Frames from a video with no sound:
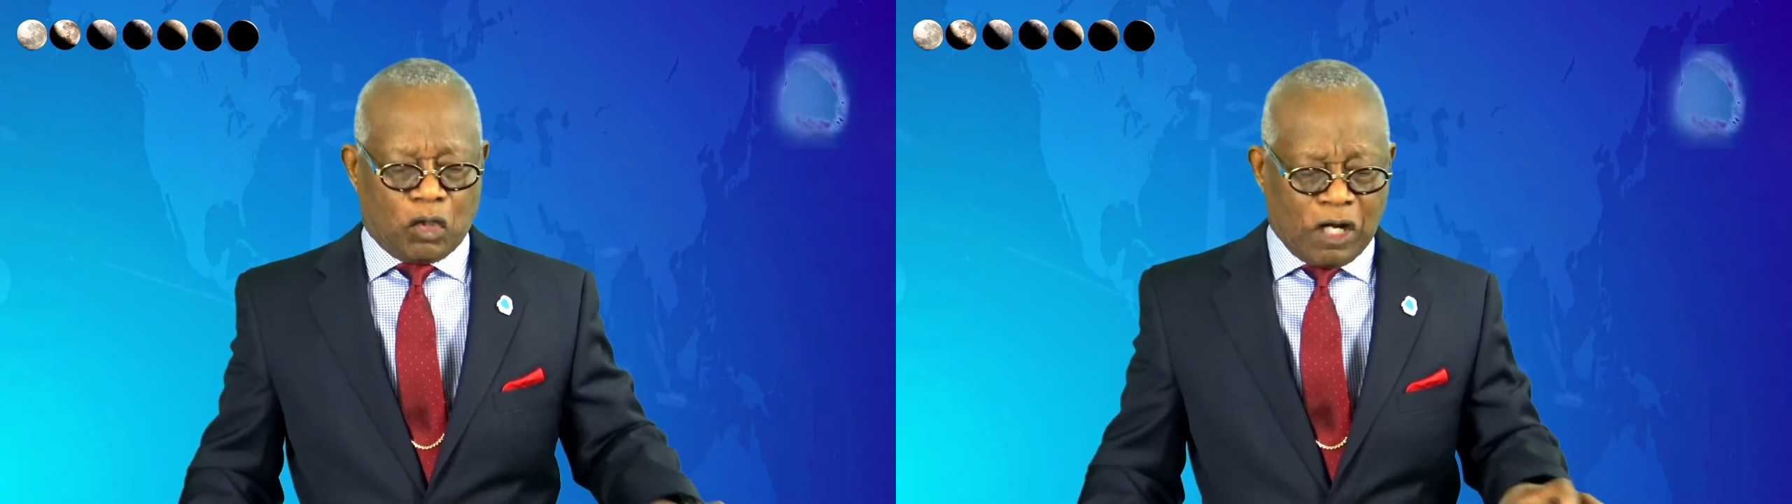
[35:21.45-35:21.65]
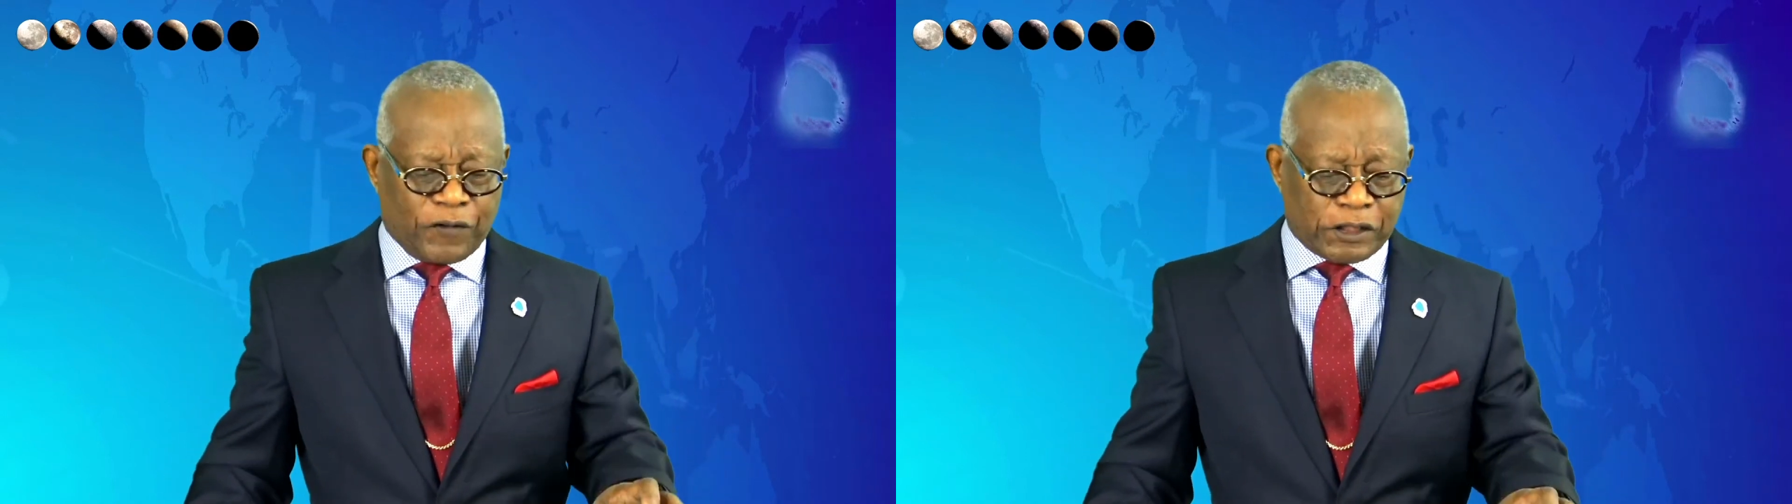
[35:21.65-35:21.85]

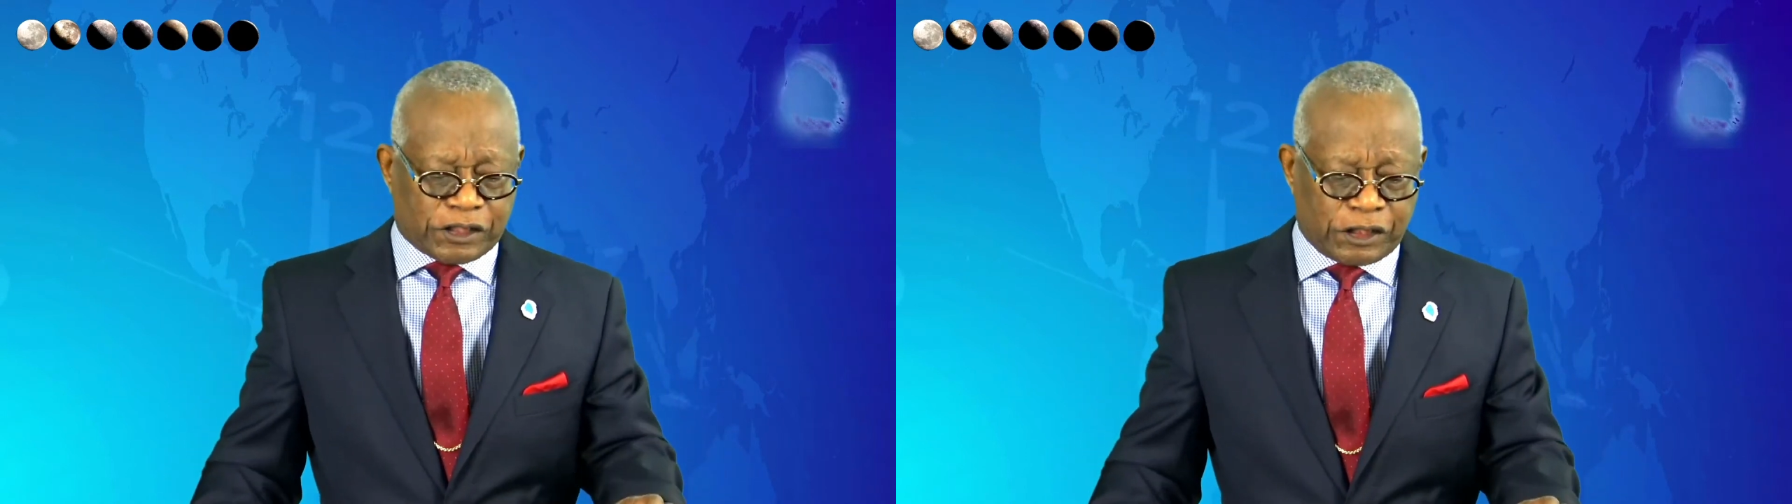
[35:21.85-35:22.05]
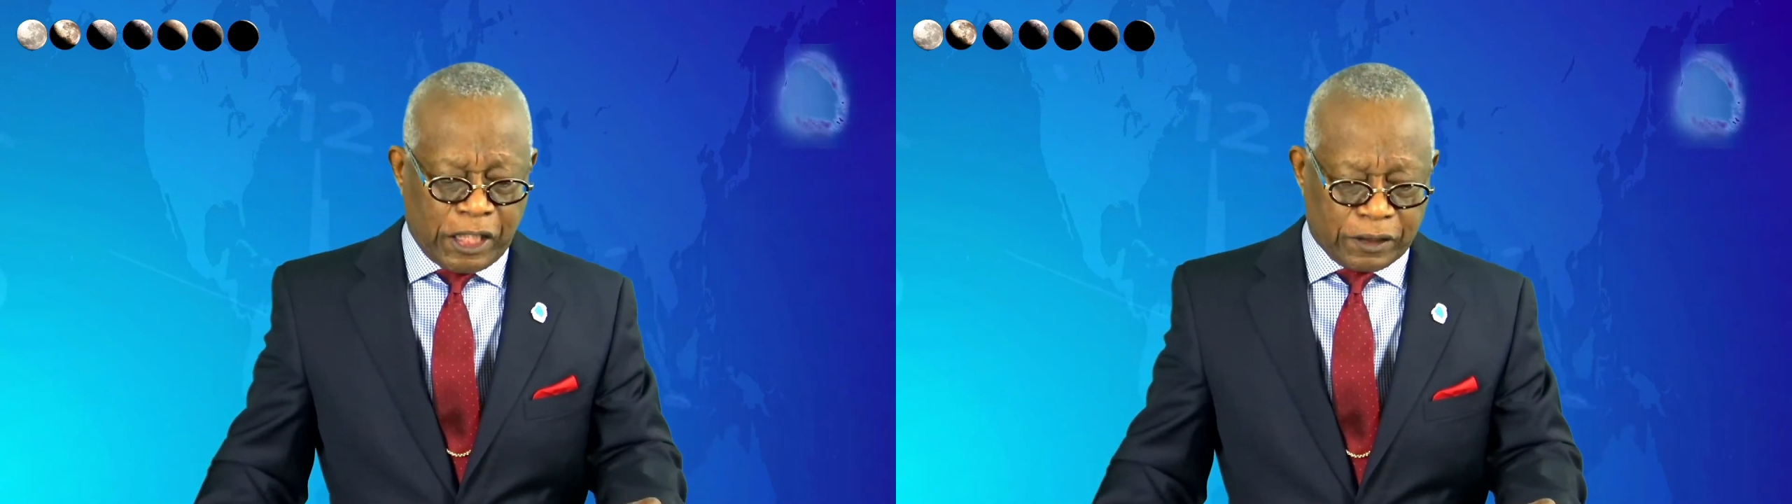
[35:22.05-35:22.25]
over
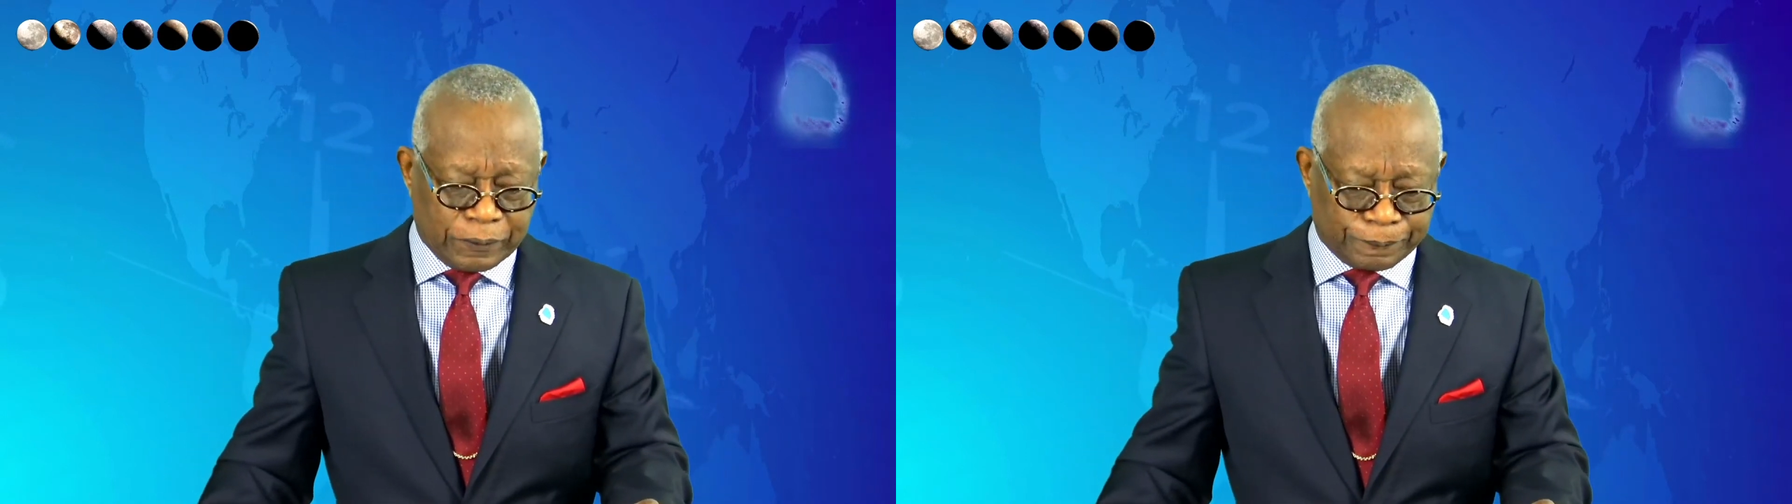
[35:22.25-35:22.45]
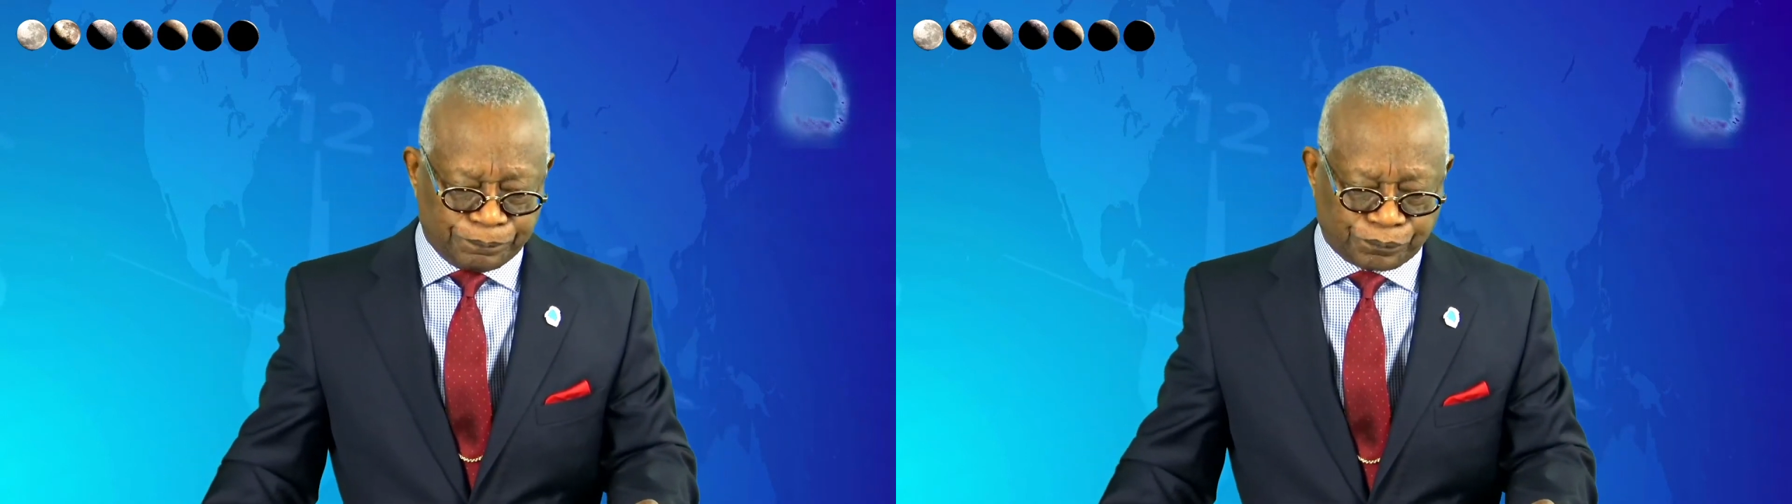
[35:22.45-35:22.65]

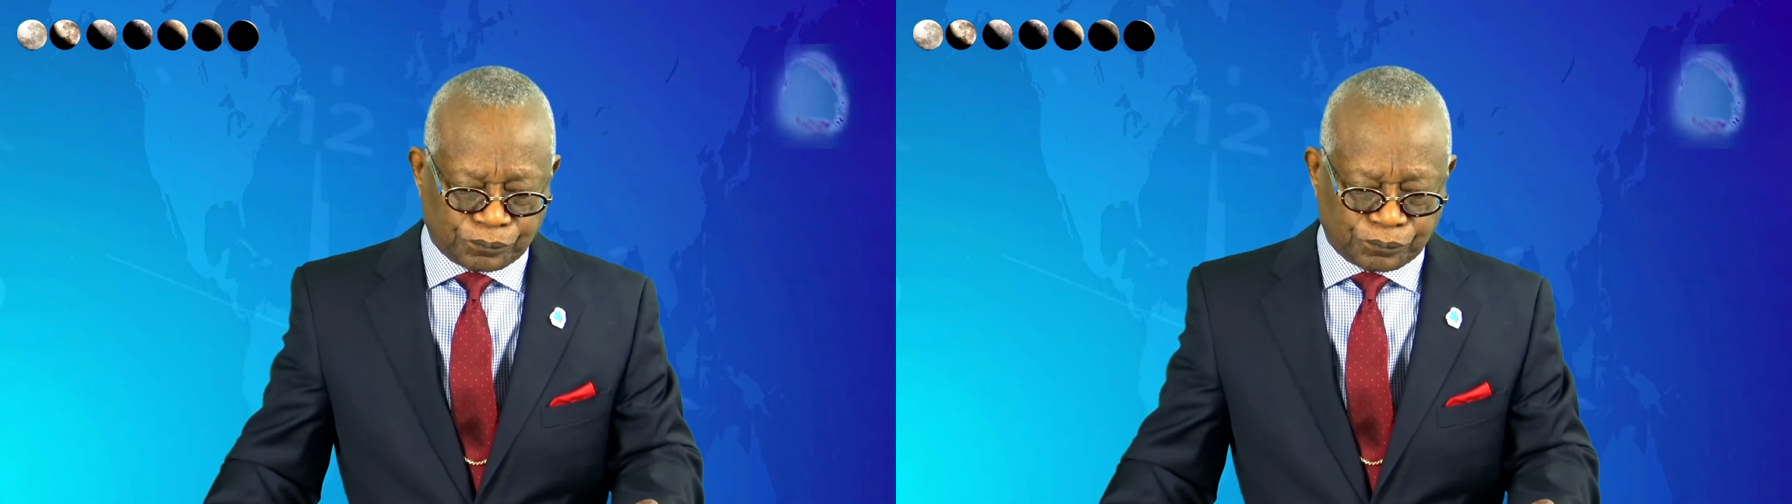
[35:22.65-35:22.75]
sin